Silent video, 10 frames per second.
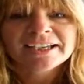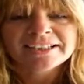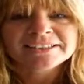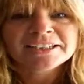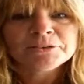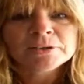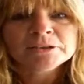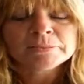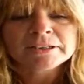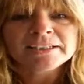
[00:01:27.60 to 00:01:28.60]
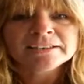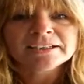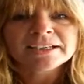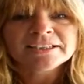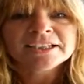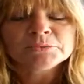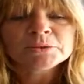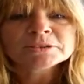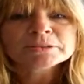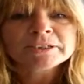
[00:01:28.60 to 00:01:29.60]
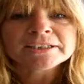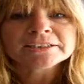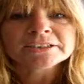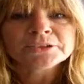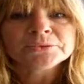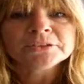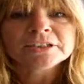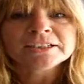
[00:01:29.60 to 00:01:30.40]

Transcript: and He will be, and He will speak to you.